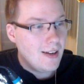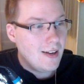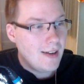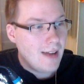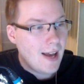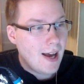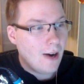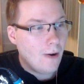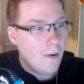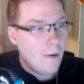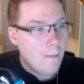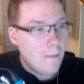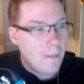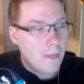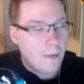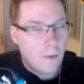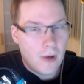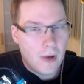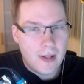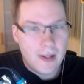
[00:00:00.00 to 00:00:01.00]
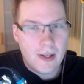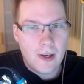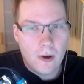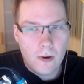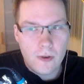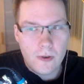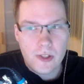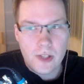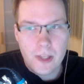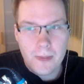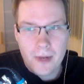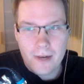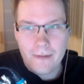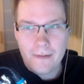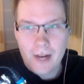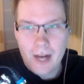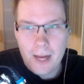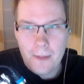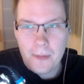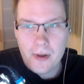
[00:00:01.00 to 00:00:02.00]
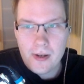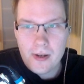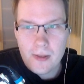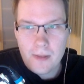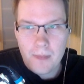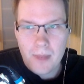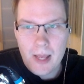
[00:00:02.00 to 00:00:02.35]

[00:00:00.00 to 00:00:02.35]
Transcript: Now, when the OG buff happened,